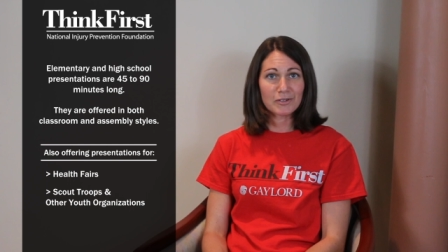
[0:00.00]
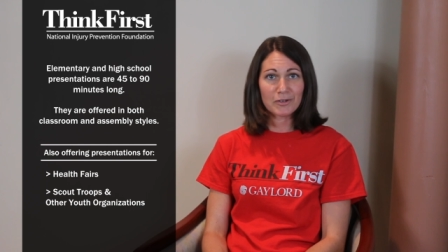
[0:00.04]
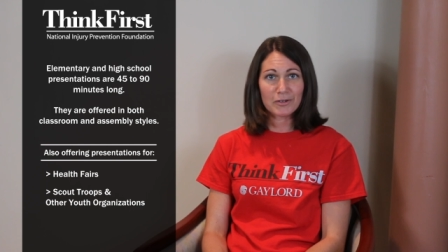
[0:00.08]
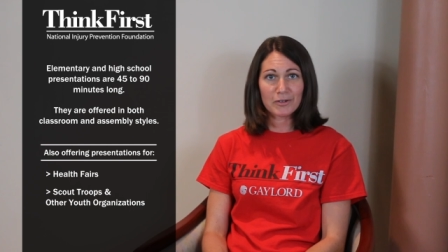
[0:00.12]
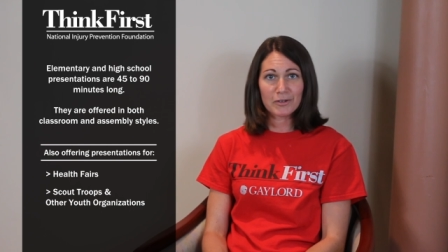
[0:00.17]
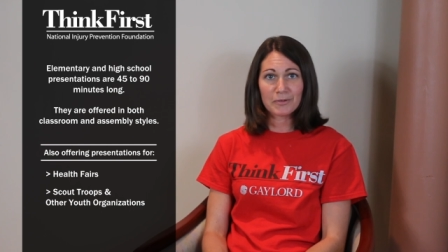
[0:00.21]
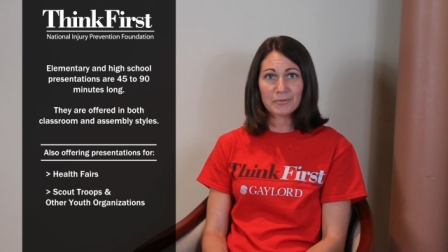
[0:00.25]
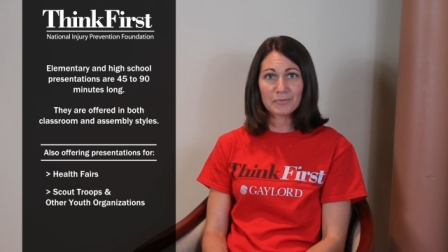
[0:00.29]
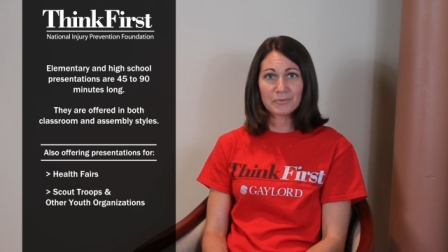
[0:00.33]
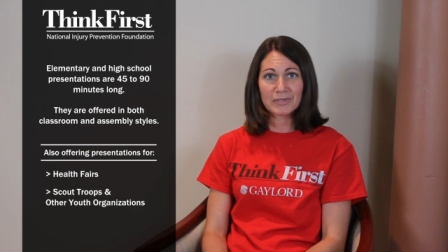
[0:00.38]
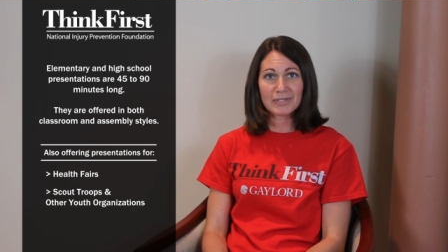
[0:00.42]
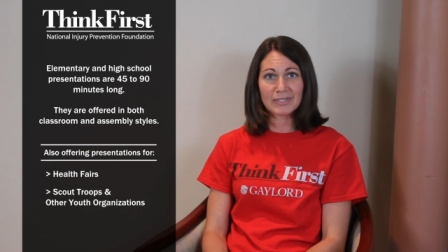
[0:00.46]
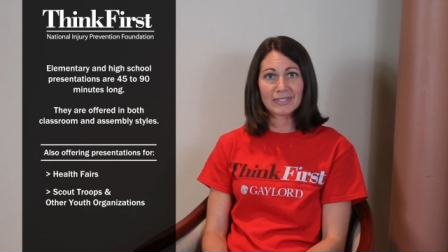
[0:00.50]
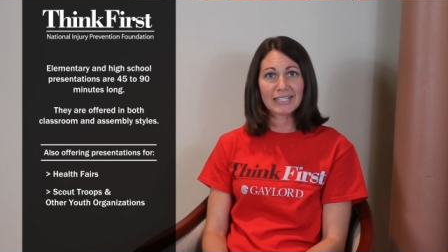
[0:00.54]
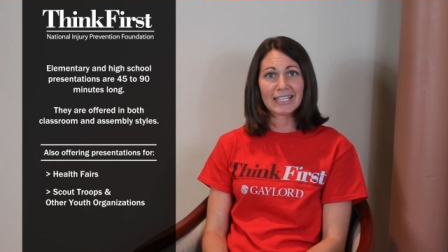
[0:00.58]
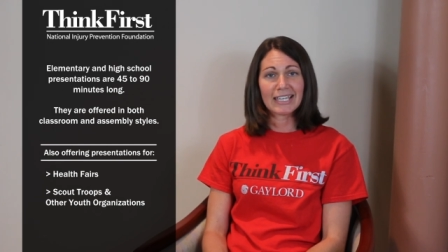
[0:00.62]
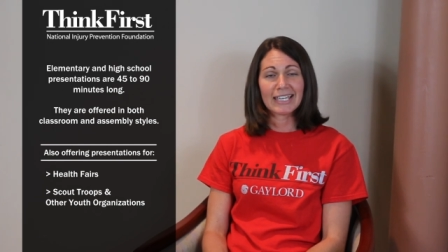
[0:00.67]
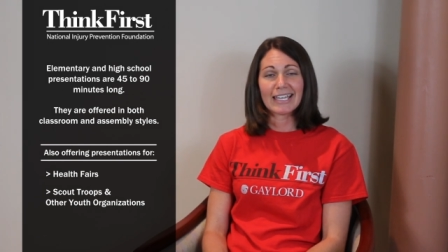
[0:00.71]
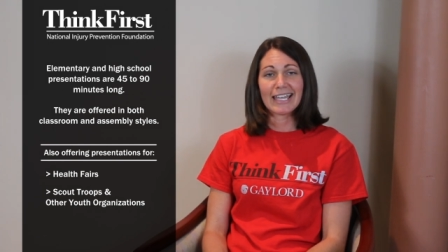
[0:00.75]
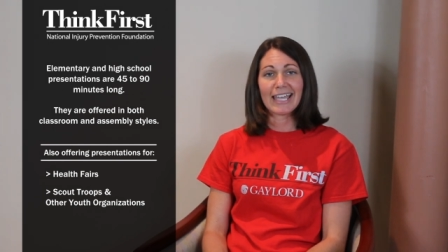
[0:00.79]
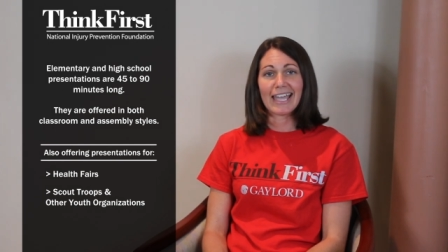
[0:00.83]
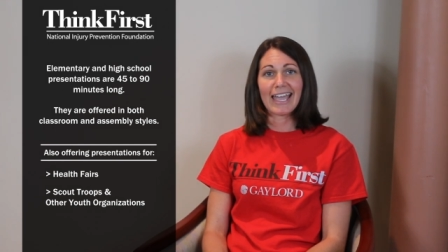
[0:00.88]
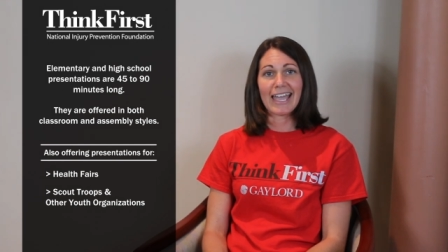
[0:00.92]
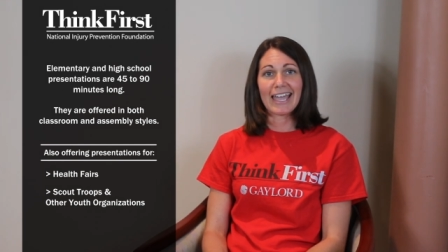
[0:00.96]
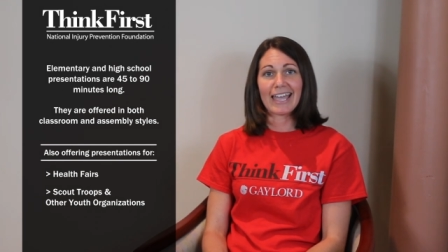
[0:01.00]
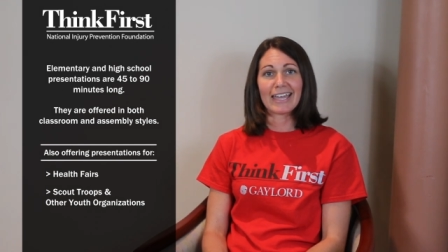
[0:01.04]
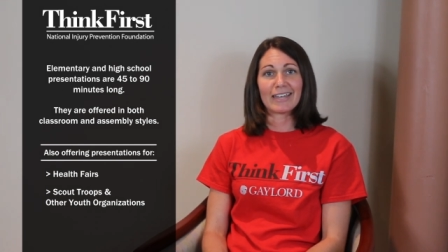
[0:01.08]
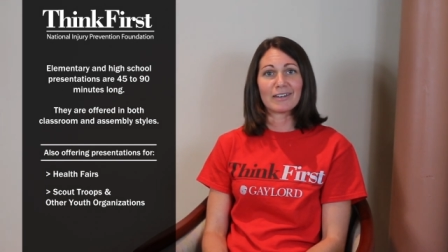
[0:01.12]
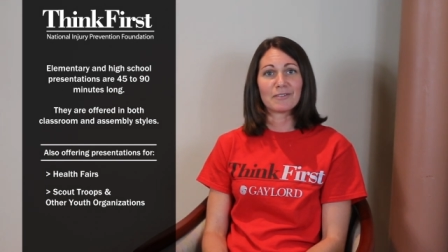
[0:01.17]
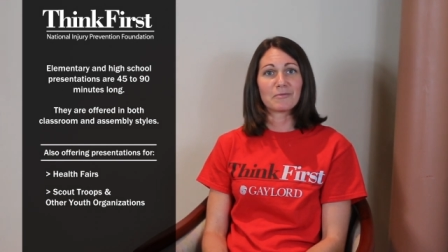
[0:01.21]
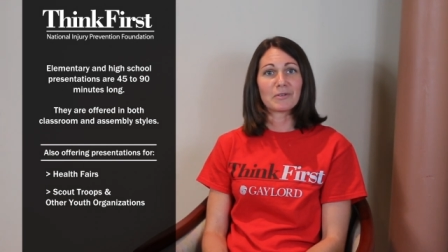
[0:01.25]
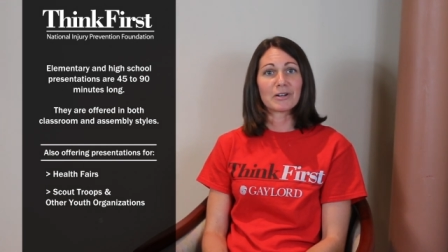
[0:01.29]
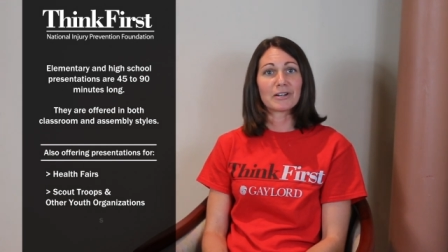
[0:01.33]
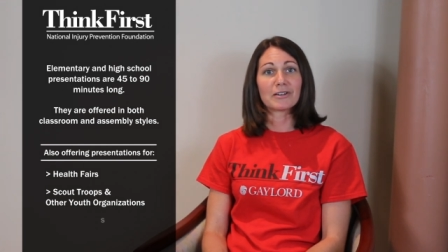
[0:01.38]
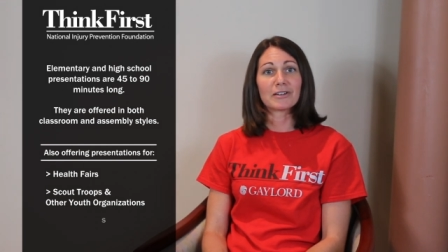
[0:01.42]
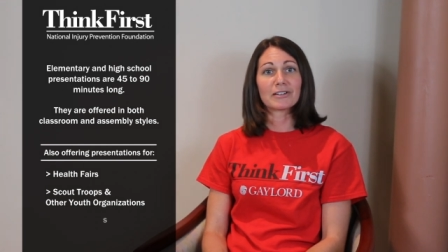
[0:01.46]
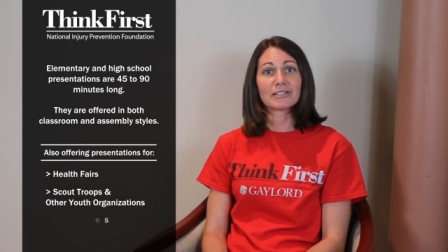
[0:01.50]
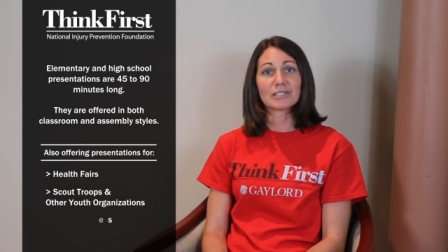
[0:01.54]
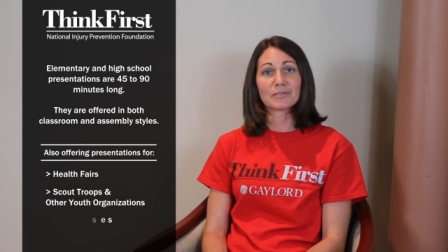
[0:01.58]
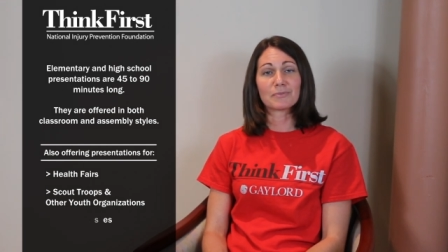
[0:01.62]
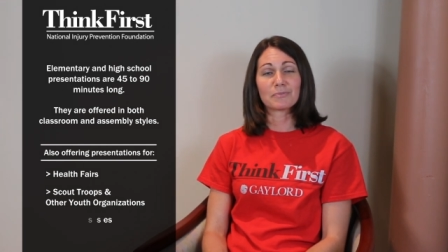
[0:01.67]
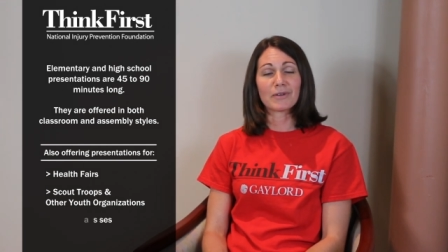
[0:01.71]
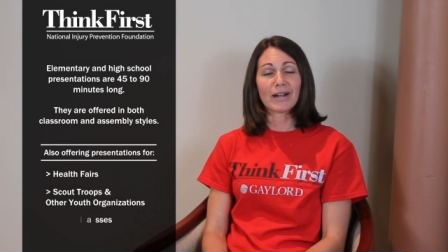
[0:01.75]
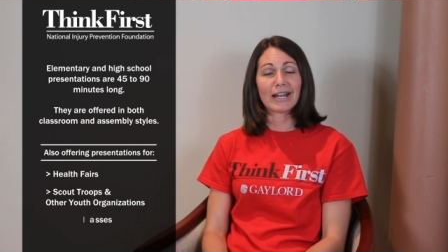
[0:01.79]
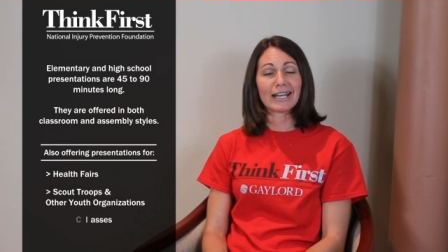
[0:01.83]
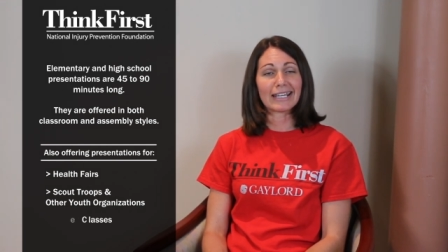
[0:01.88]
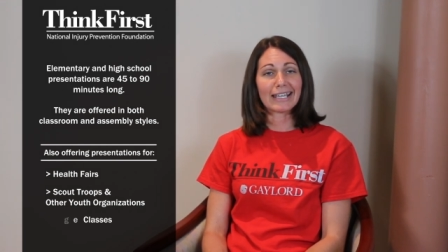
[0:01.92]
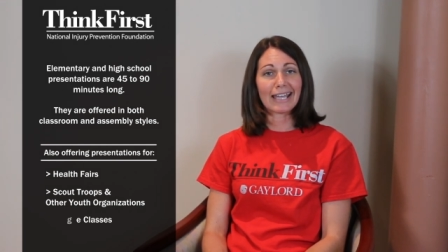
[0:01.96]
troops, and we're
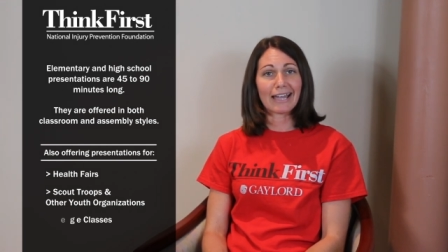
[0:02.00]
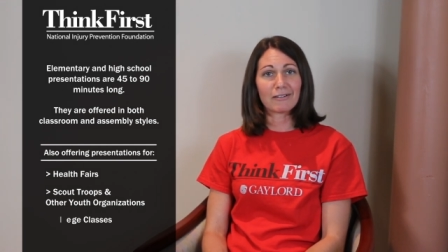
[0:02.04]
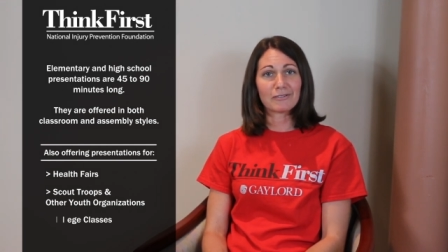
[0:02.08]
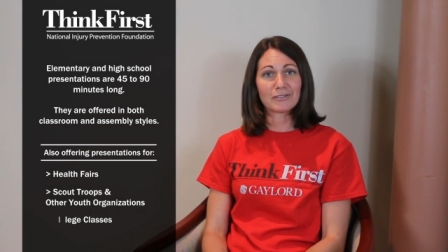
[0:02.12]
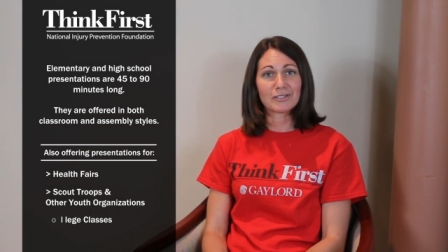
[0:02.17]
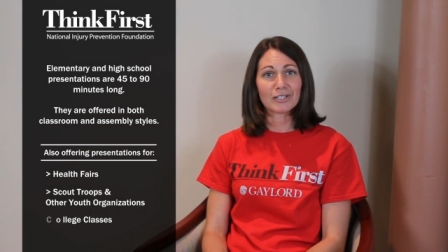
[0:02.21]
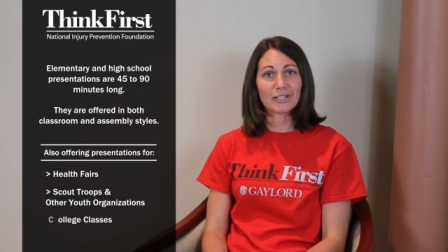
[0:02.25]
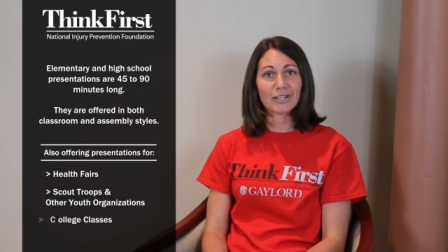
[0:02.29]
spreading out